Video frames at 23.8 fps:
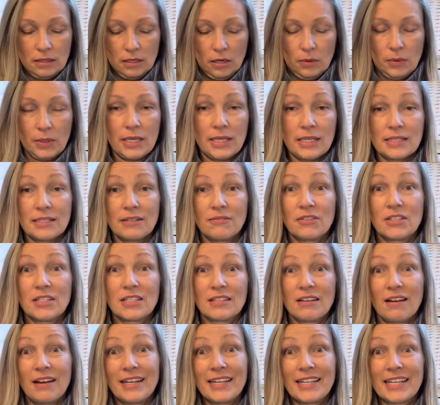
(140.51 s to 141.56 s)
cohesive
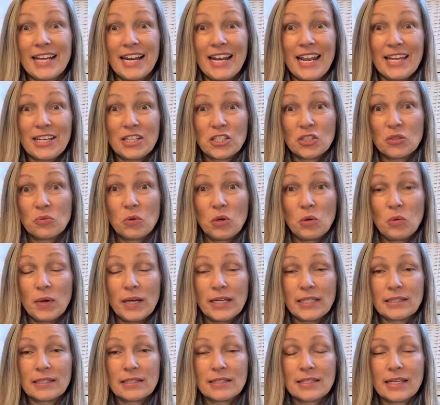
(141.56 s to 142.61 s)
designer collection. We'll
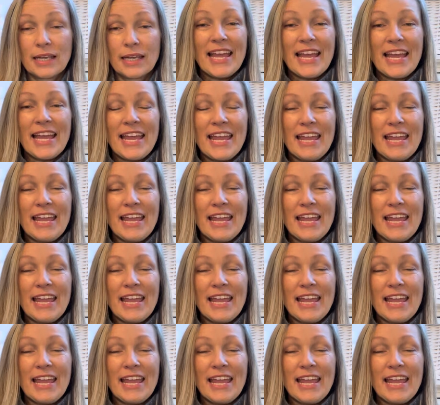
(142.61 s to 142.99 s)
wait and see.